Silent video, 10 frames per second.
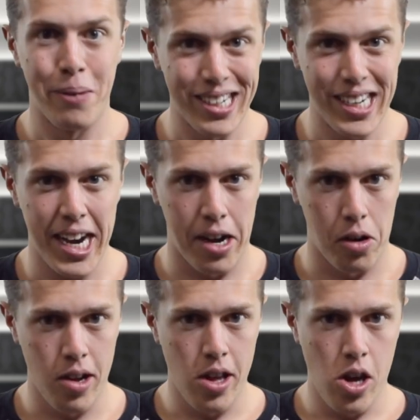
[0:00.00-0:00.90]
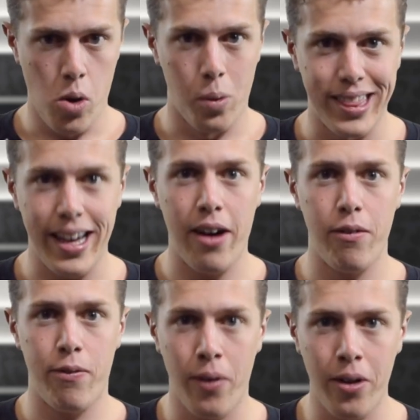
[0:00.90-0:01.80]
But now,
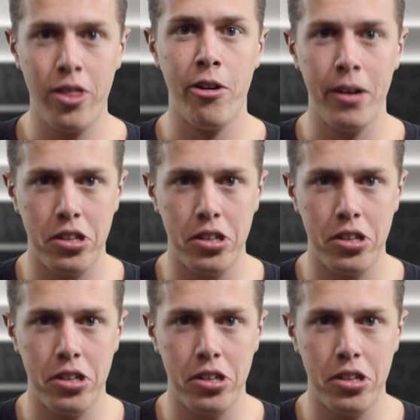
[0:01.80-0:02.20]
without further